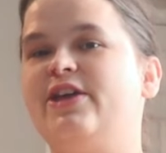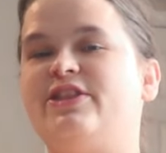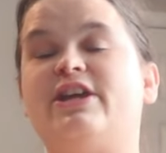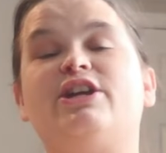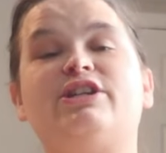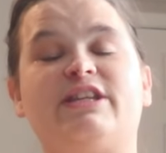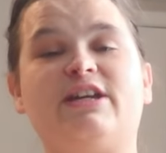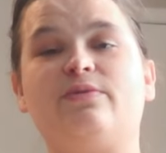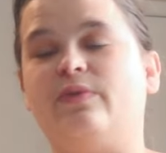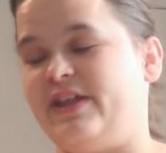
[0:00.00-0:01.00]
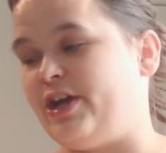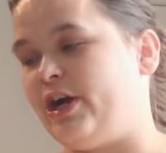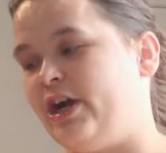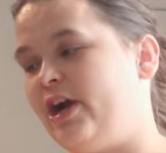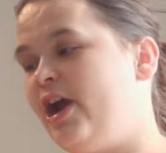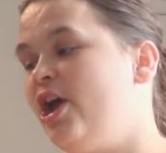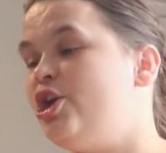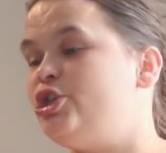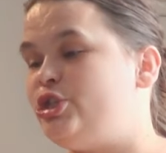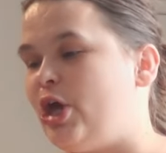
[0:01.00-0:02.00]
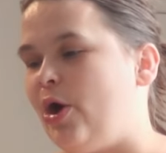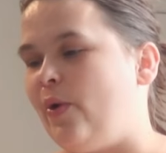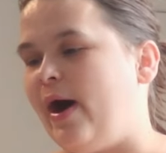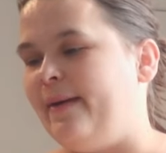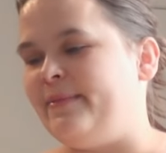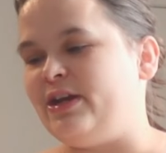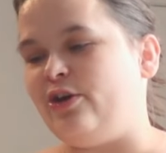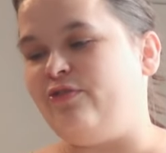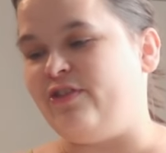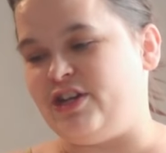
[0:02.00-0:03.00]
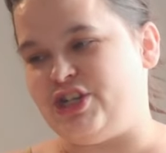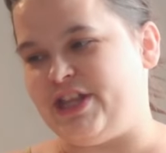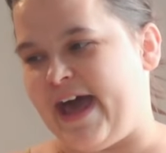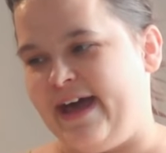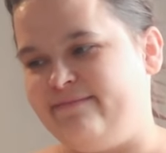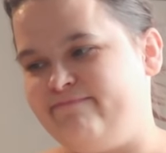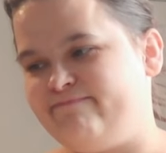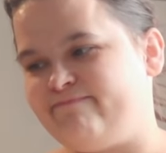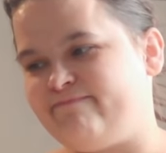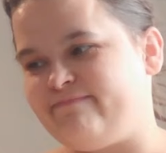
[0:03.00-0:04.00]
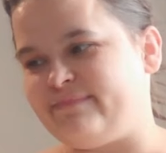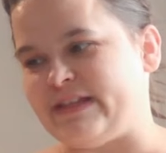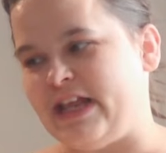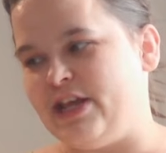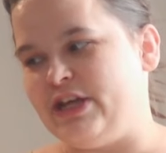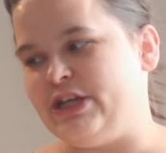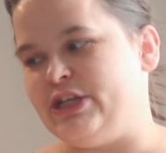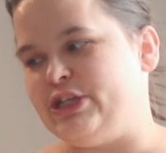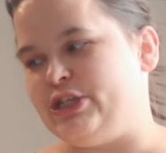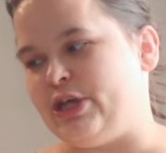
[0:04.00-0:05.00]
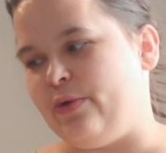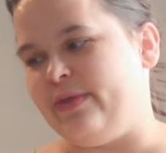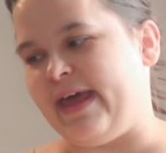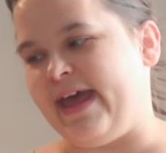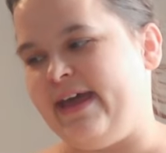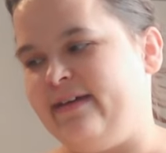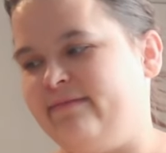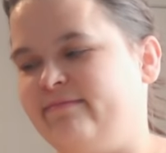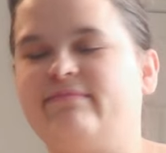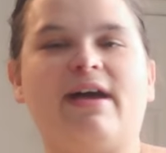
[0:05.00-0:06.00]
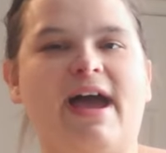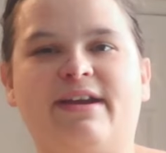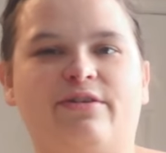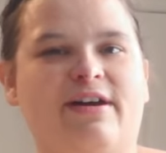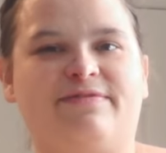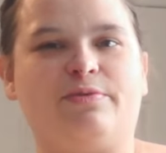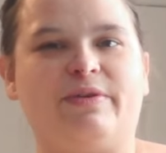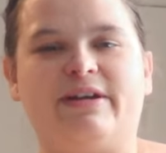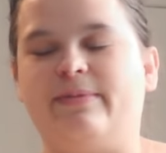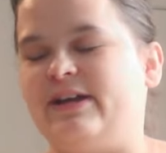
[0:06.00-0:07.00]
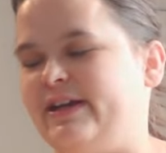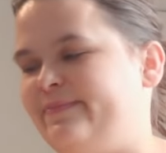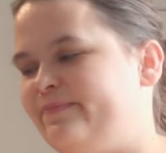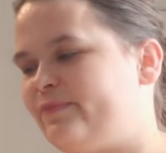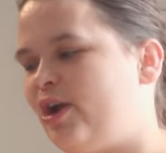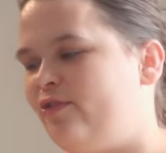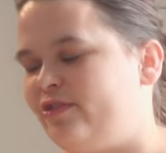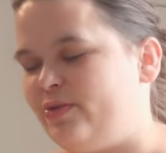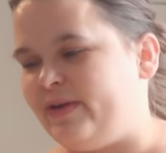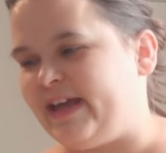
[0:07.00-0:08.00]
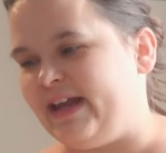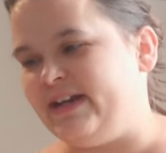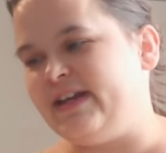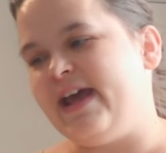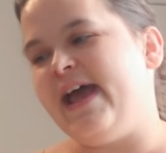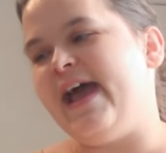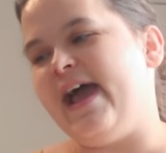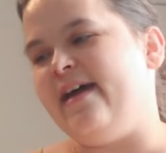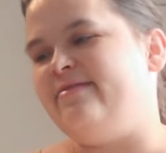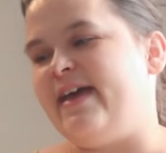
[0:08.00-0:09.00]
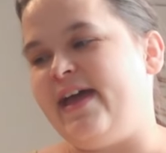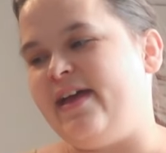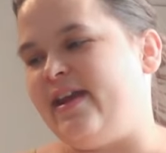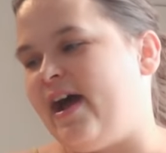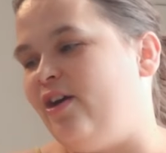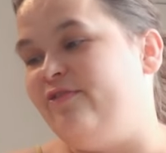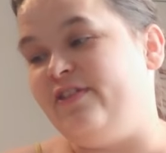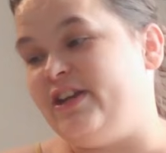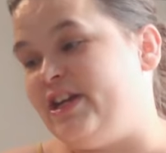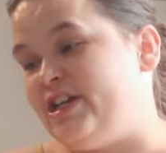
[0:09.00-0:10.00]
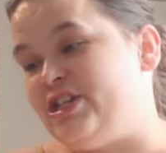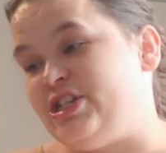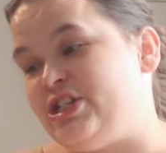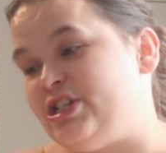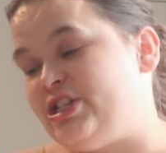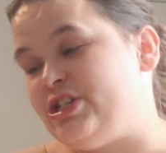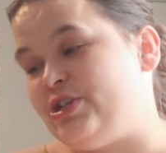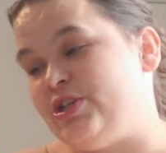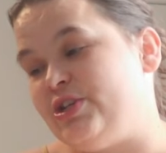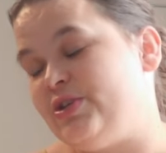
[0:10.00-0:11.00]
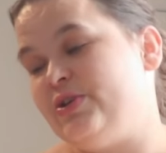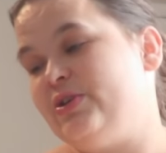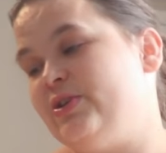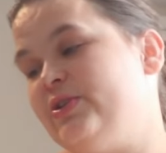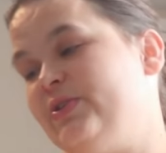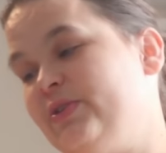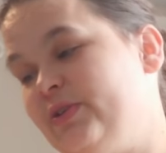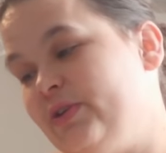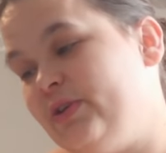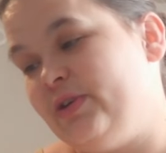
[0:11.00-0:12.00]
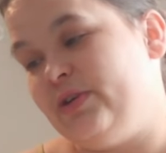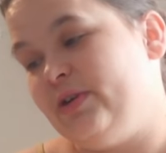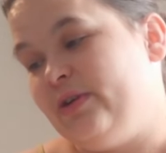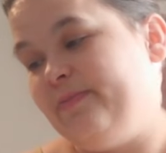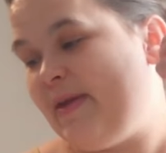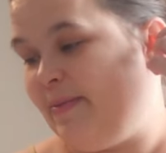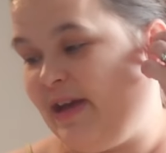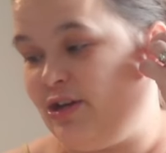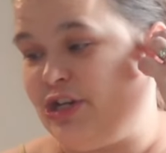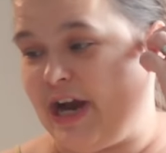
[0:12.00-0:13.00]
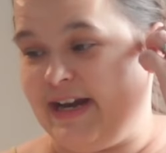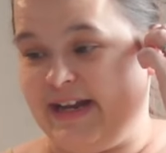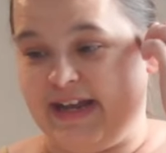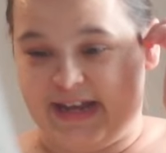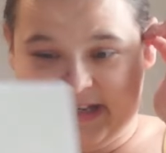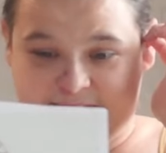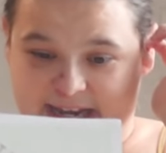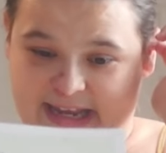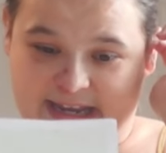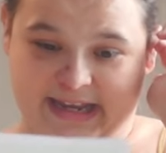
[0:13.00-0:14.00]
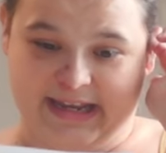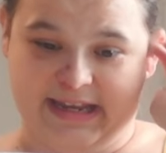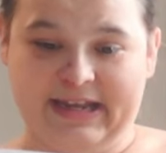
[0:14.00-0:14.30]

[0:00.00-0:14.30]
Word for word: that you're seeing with her. So I'm gonna go finish that so that I don't have to worry about it over the weekend, and then I'll finish, maybe I'll try and get a second